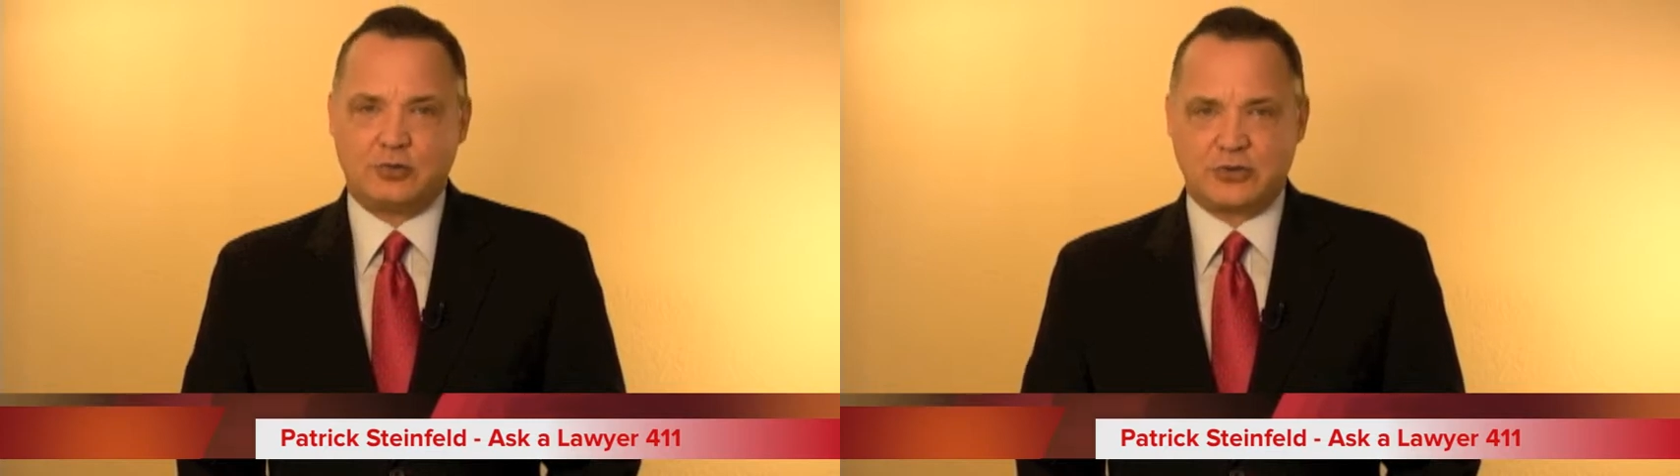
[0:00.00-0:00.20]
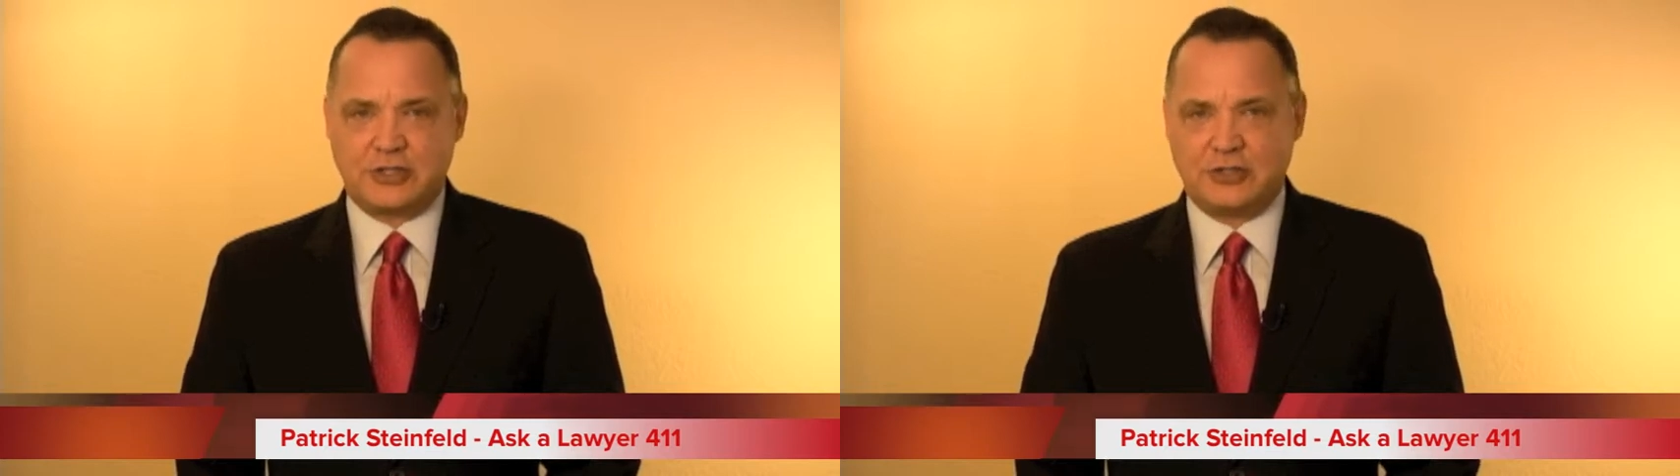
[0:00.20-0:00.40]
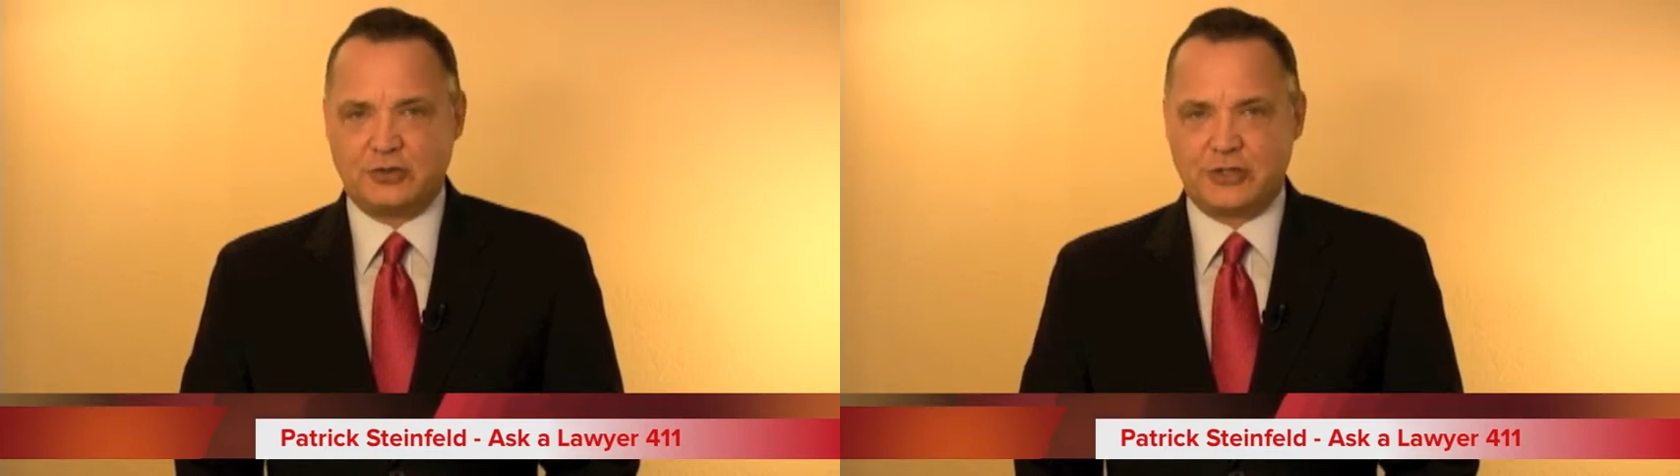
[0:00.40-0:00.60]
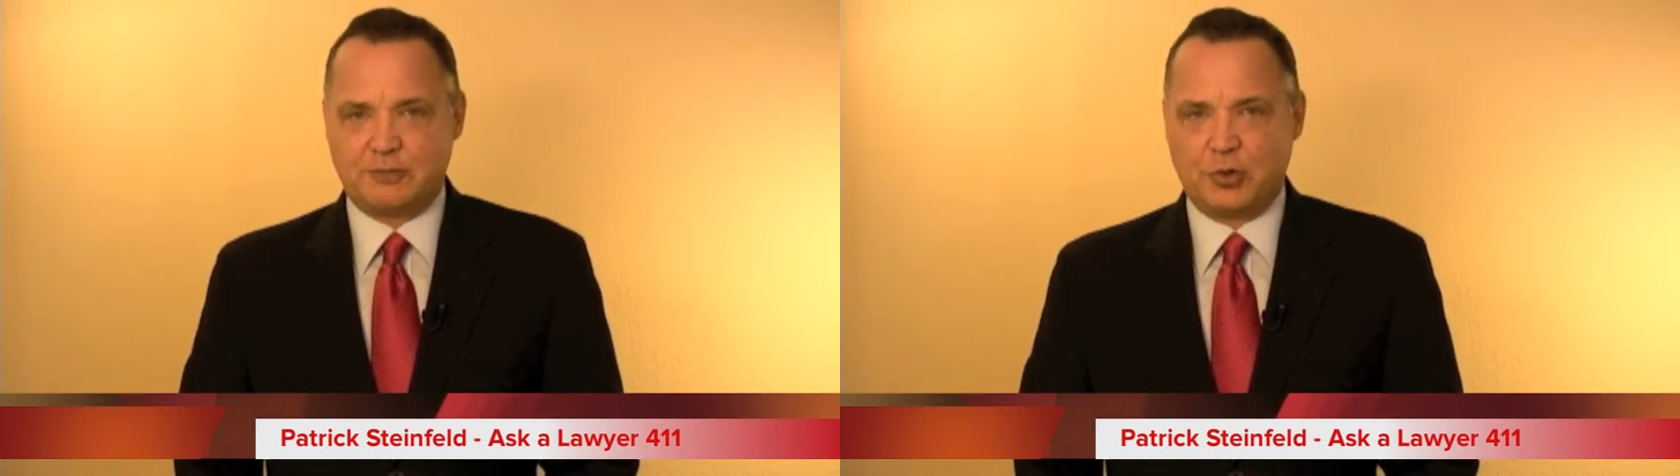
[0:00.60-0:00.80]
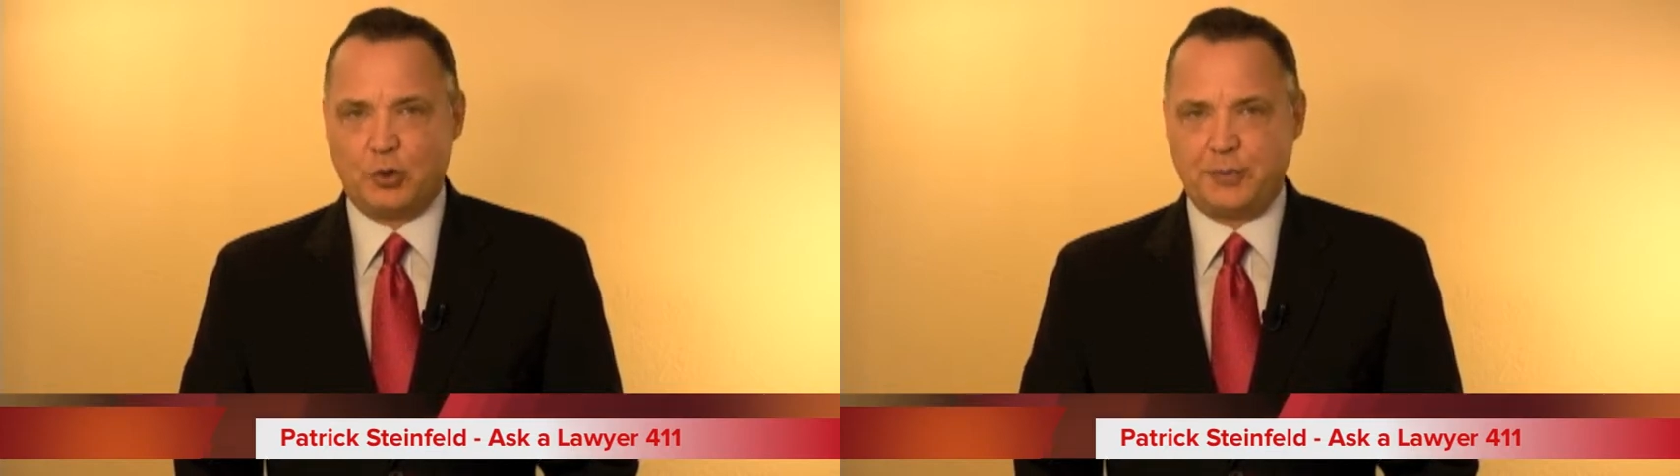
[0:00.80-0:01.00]
was killed in a
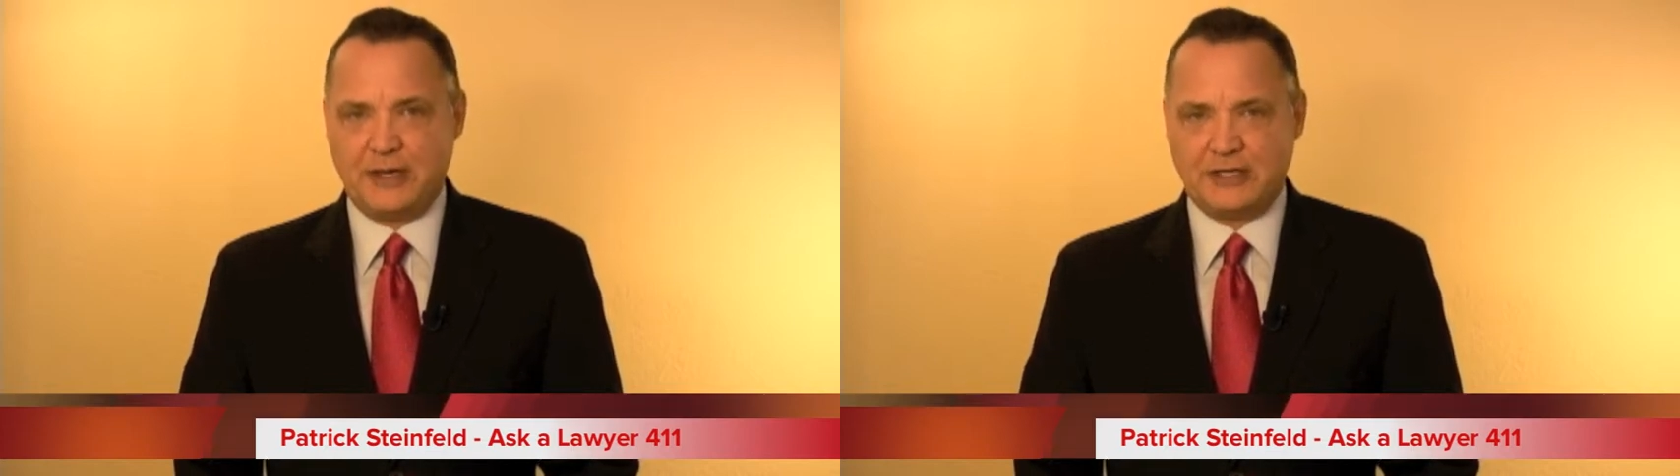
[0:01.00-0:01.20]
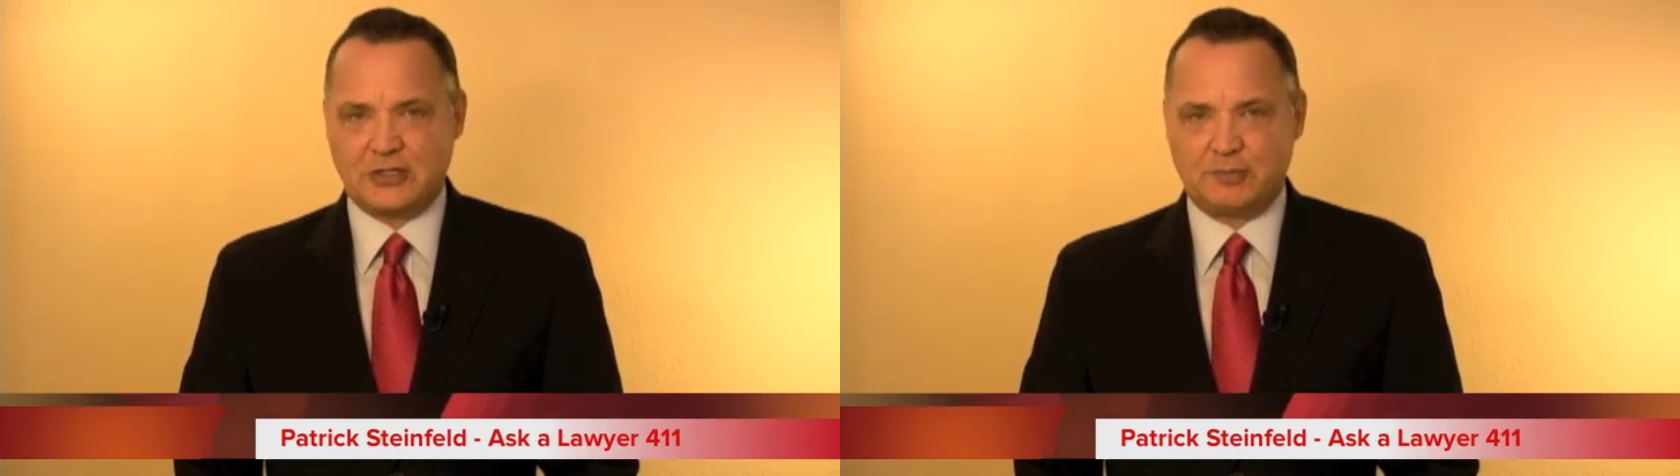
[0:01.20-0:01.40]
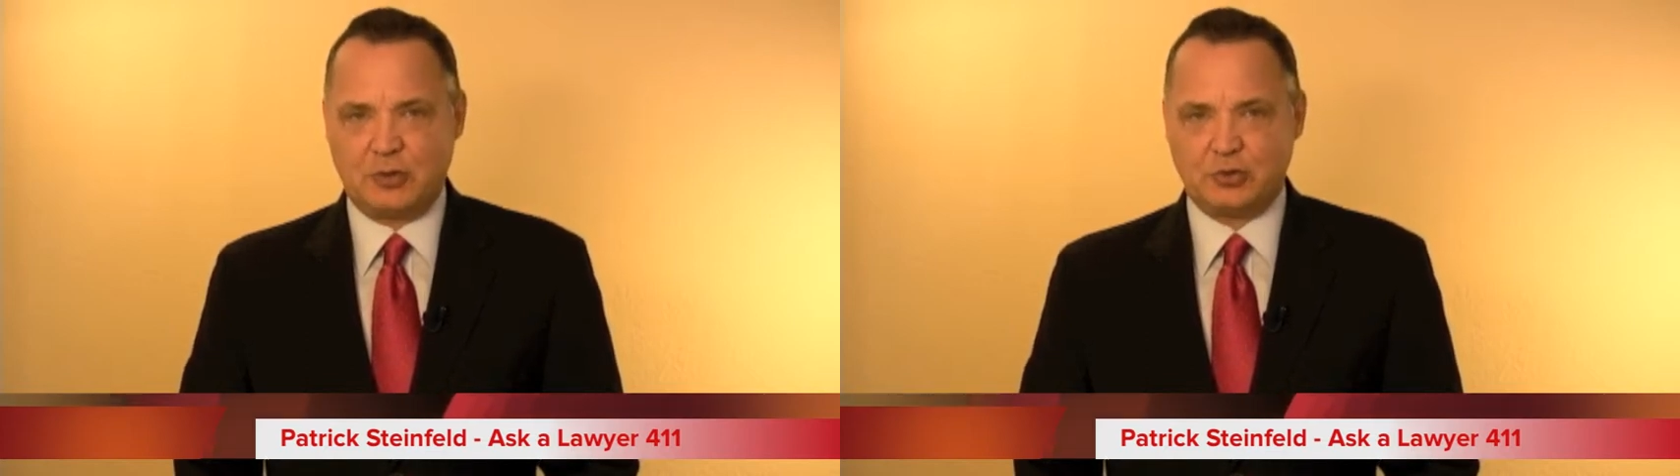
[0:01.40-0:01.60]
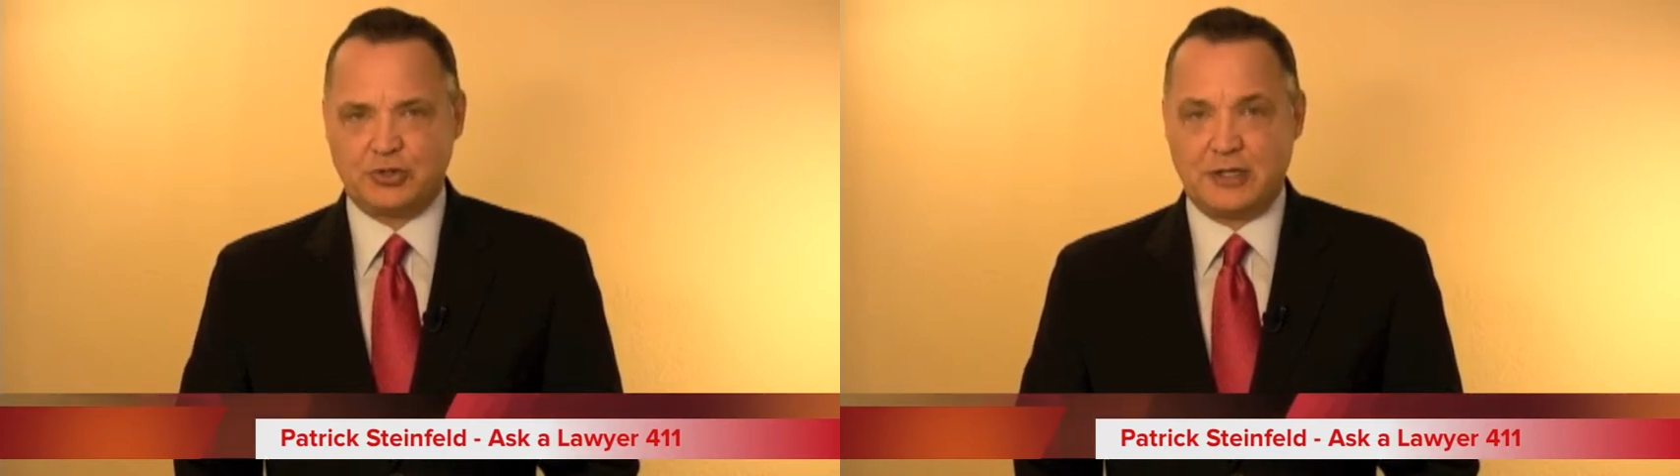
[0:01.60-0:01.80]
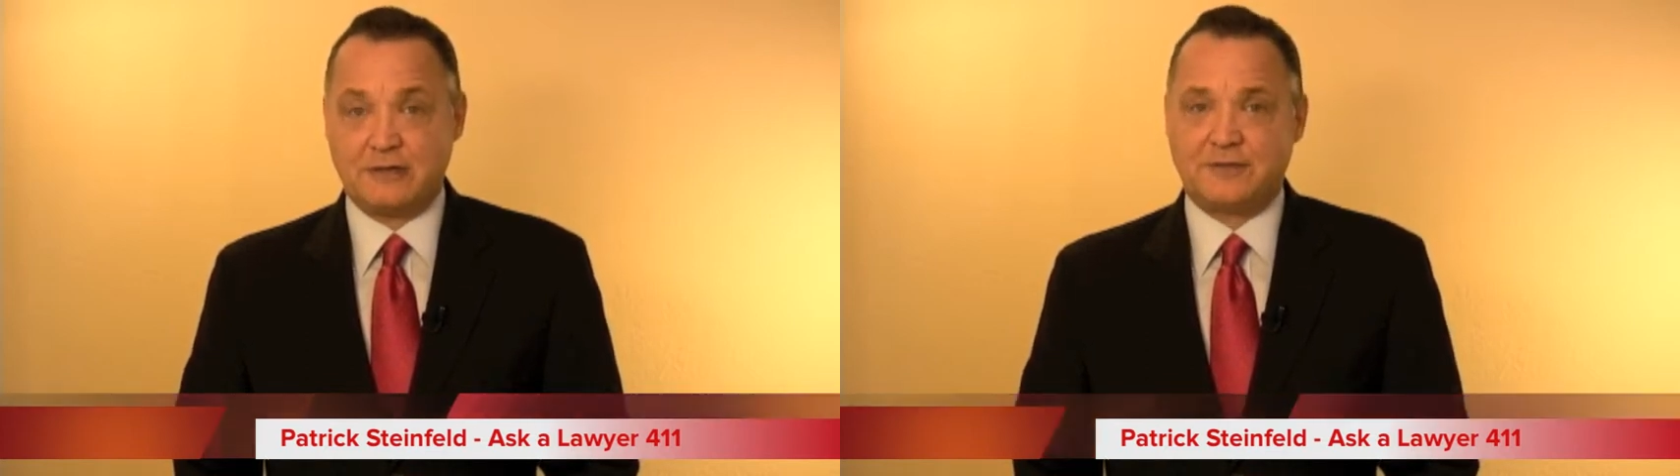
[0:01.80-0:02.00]
propane
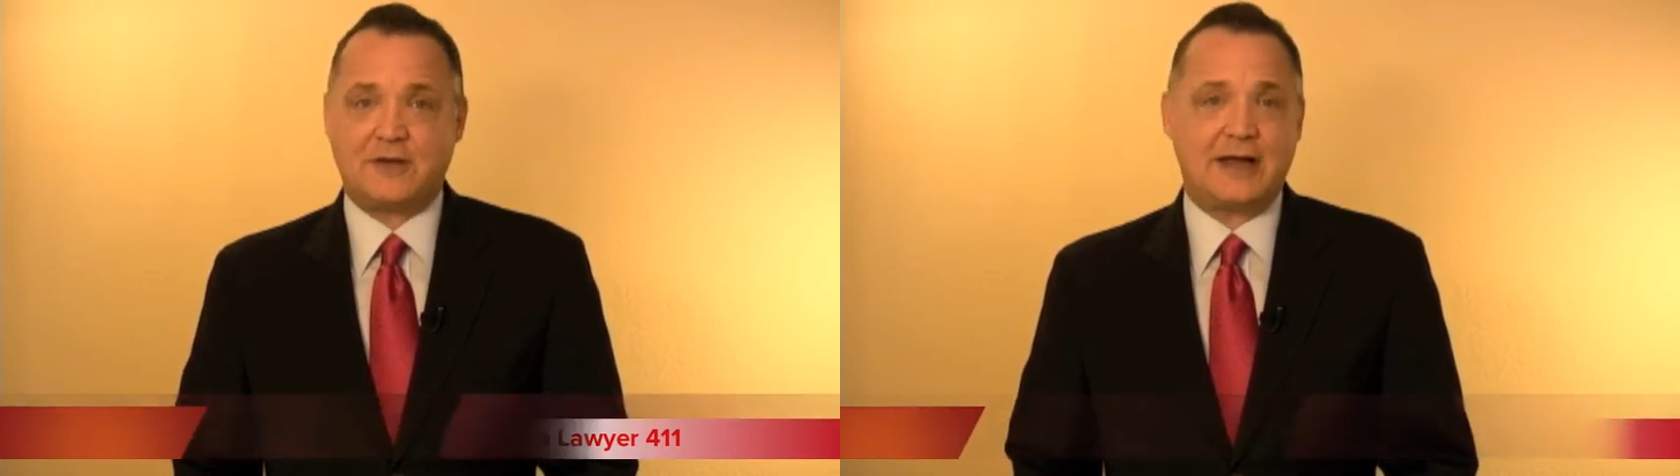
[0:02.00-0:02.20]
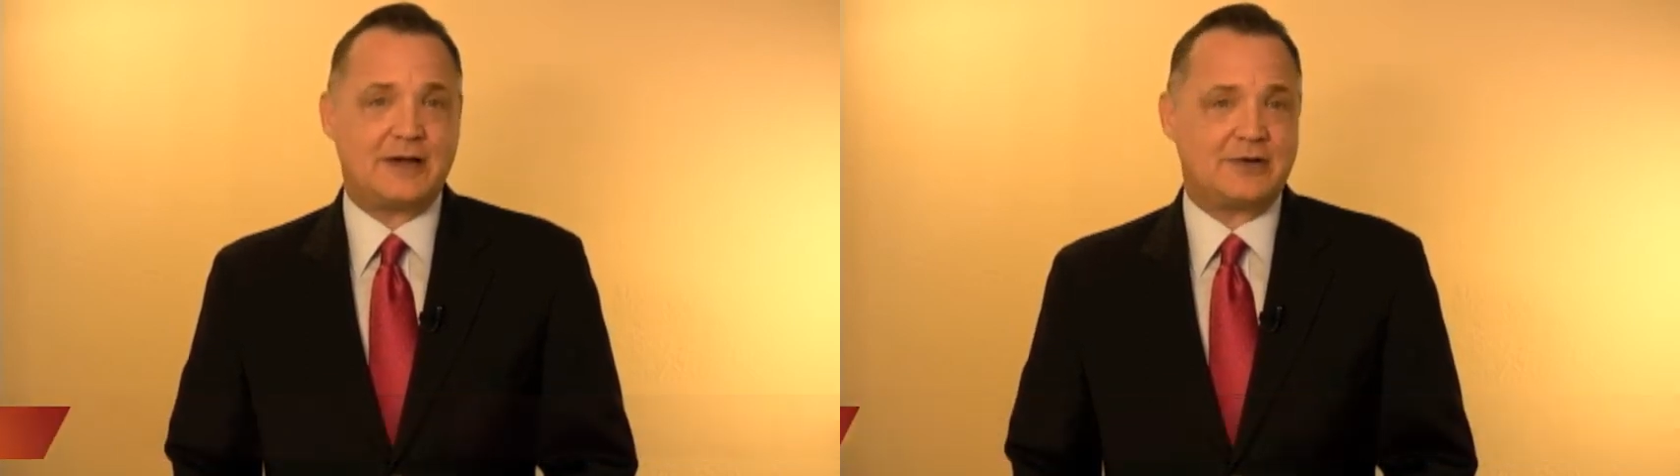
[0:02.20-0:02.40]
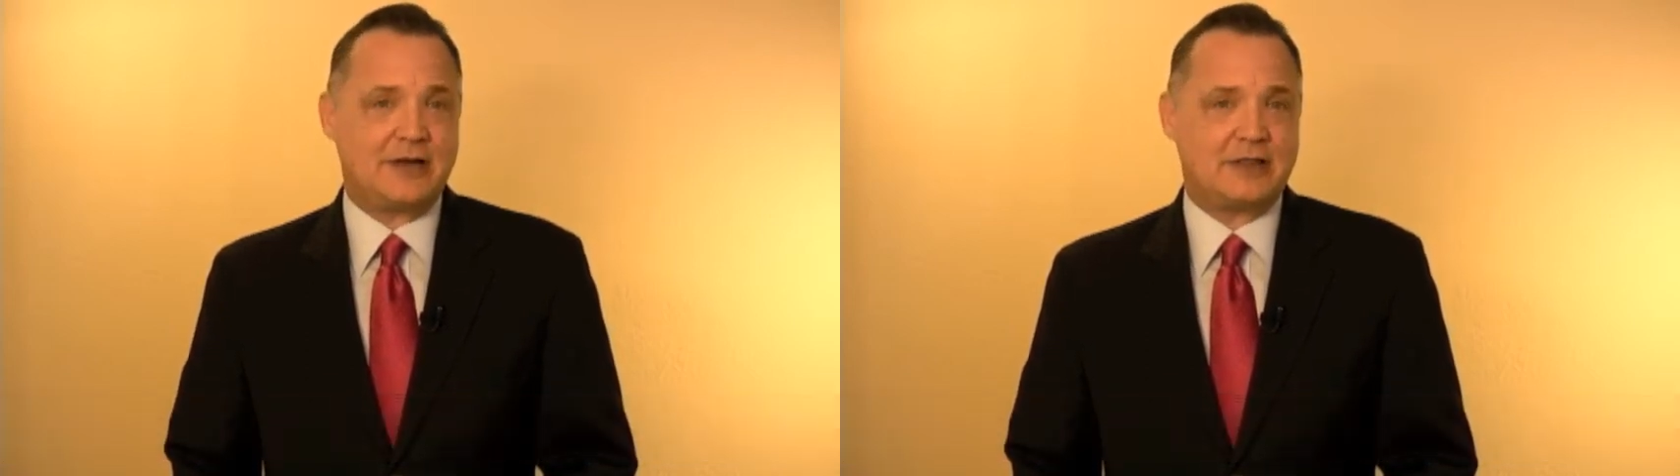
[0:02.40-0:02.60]
explosion and fire